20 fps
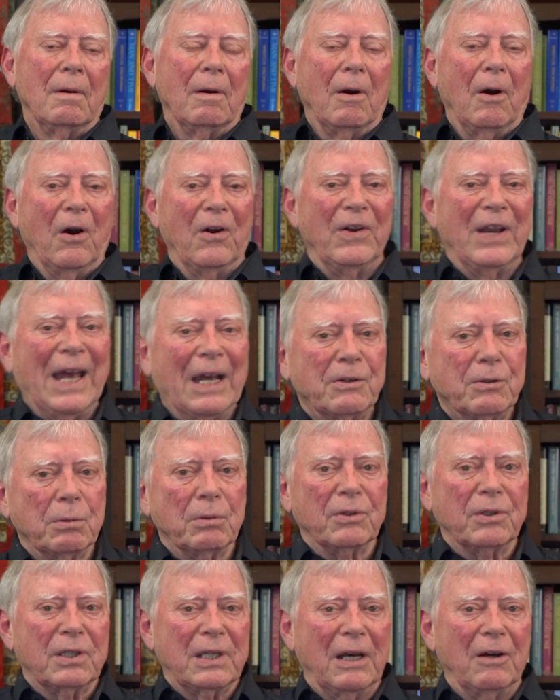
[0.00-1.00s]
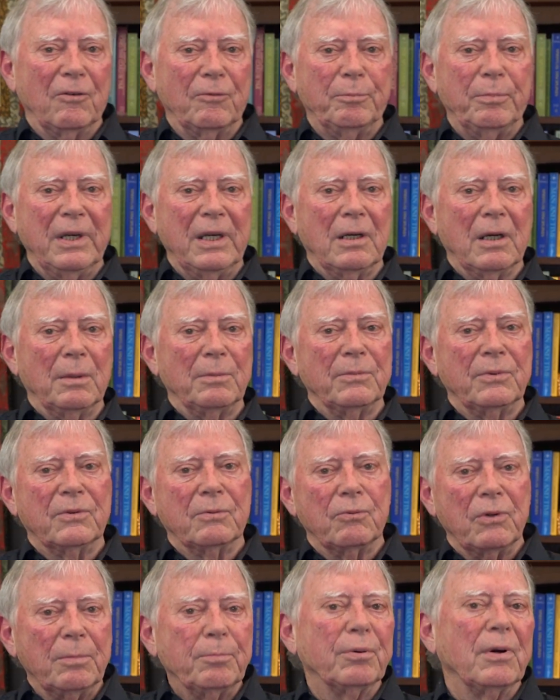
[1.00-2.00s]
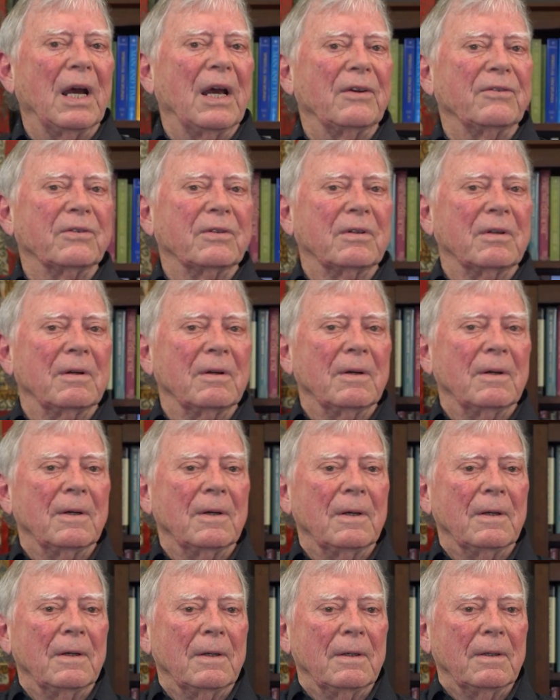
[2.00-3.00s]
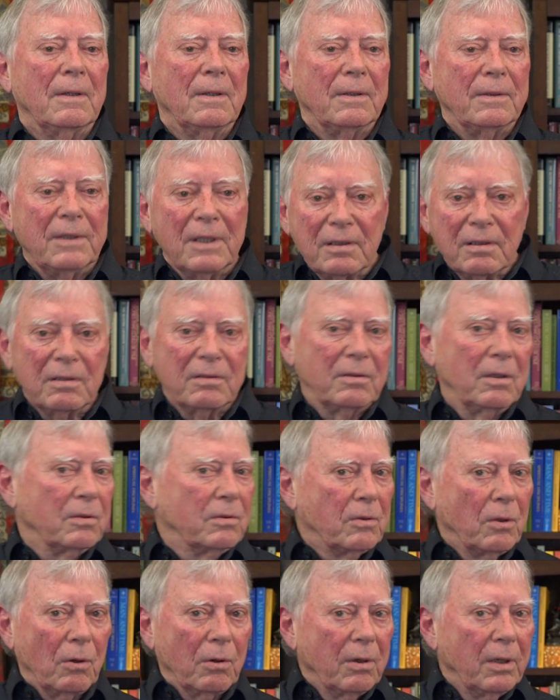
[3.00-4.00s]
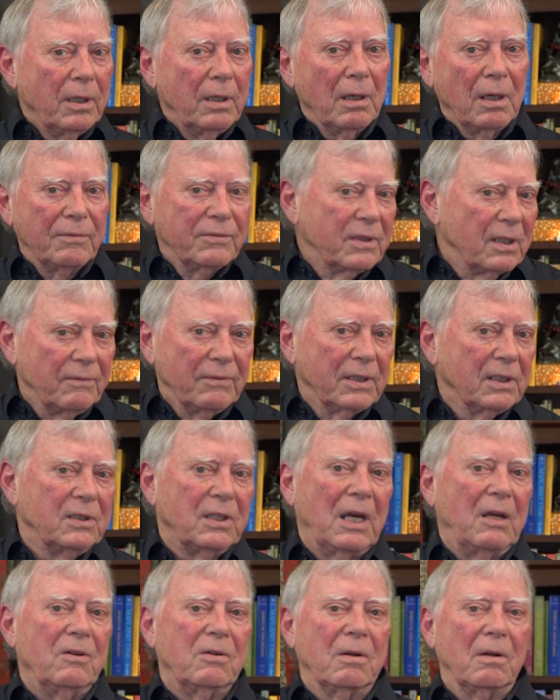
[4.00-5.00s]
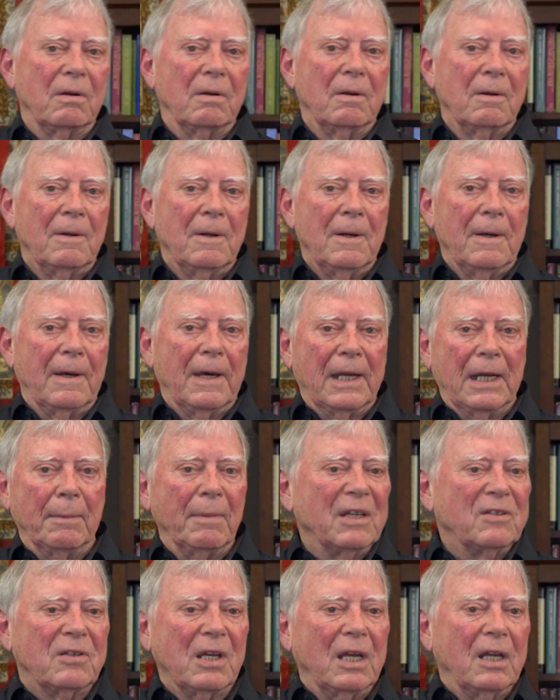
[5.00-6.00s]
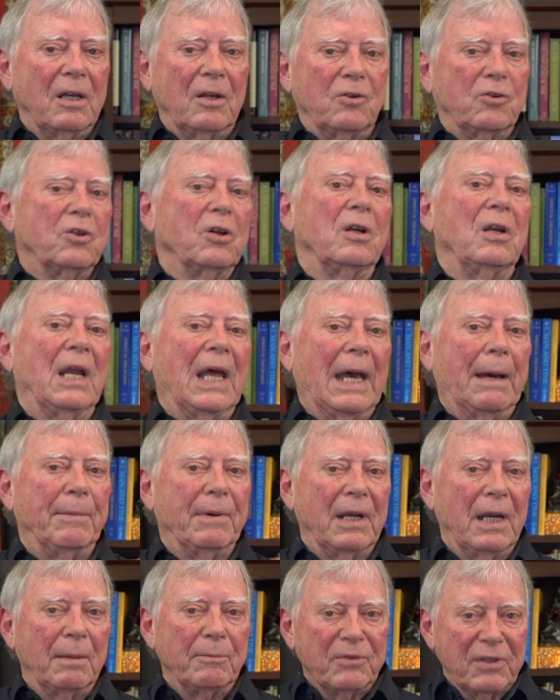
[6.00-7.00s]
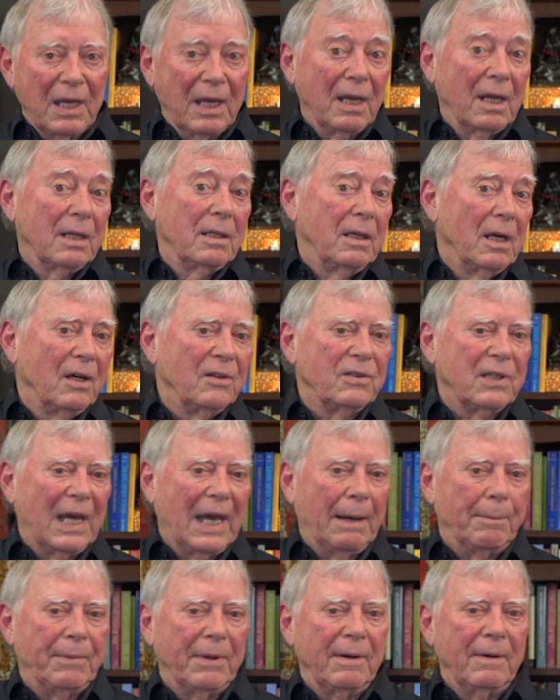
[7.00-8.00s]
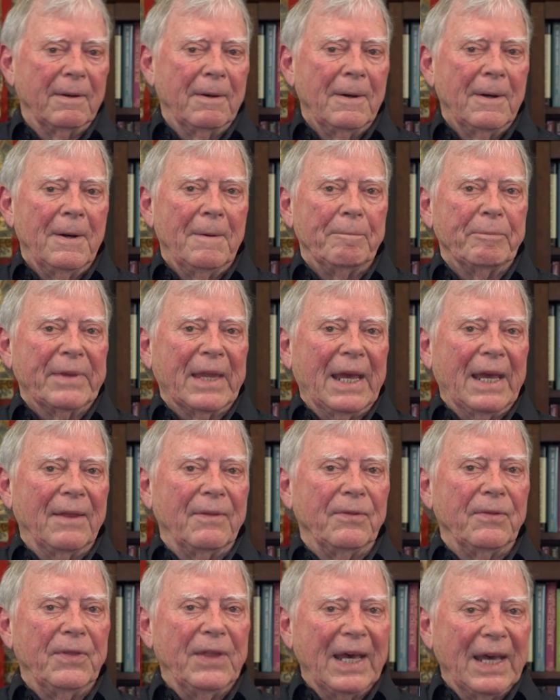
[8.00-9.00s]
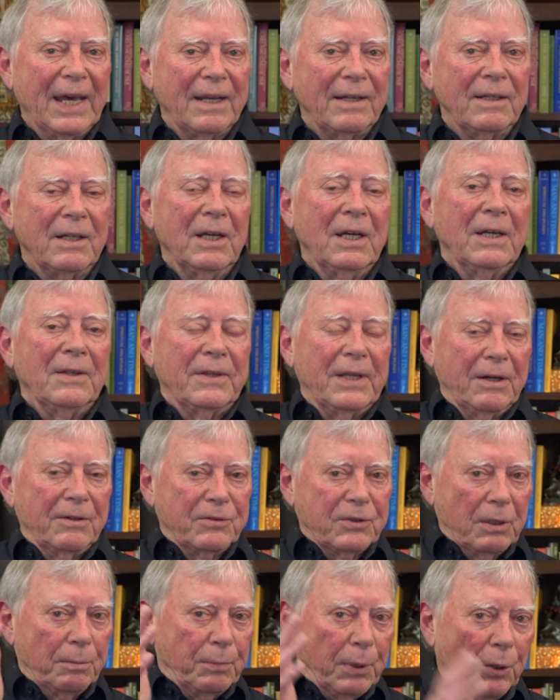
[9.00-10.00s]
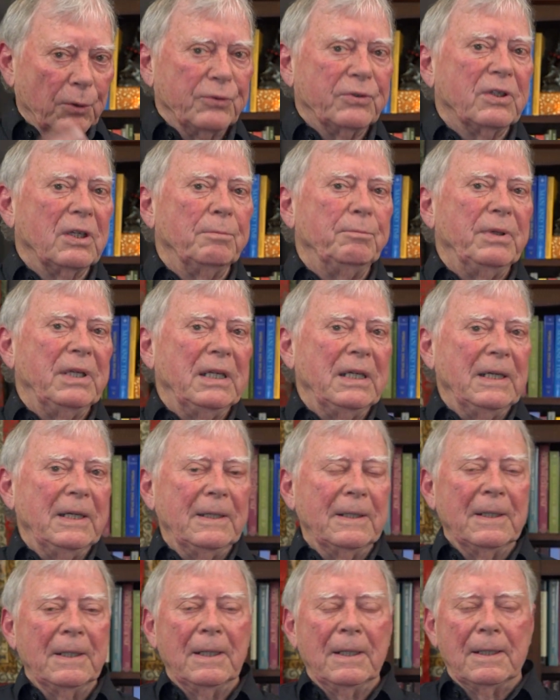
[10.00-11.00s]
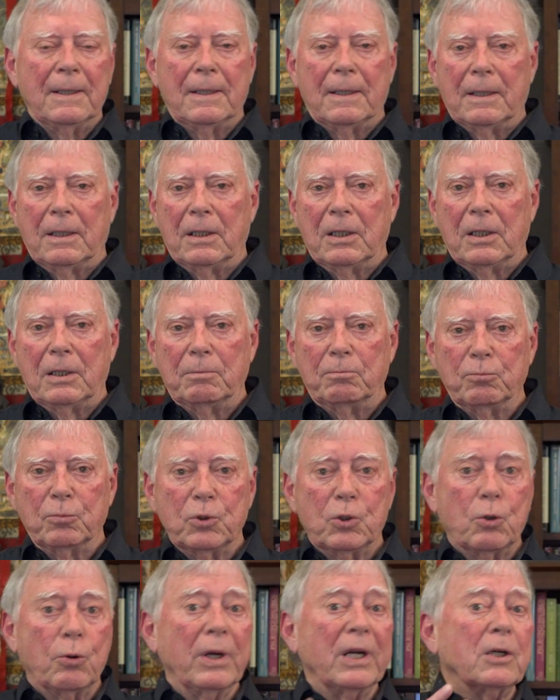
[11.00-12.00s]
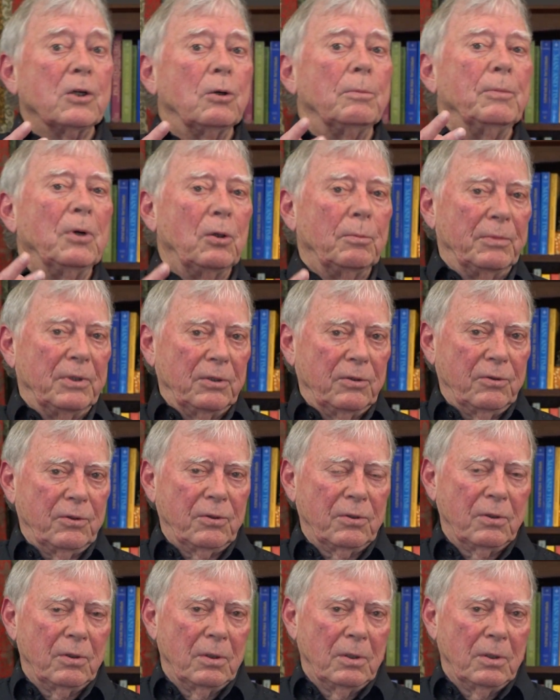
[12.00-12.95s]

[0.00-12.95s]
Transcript: Our natural self becomes repressed. This is the story of civilization. And I'm not saying it shouldn't happen. I'm saying it does happen. And then there's supposed to be critical moments,